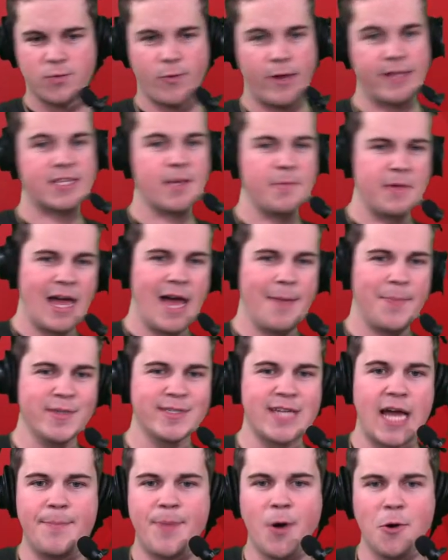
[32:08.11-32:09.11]
when something
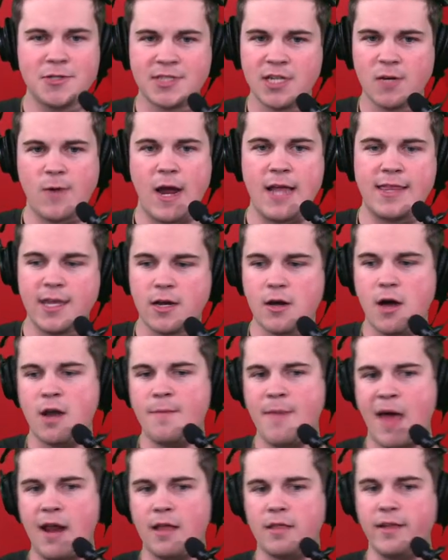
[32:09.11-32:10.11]
happens, I post it right there
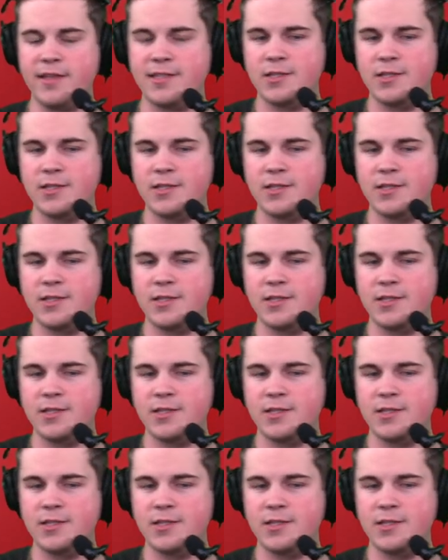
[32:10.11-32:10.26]
automatically.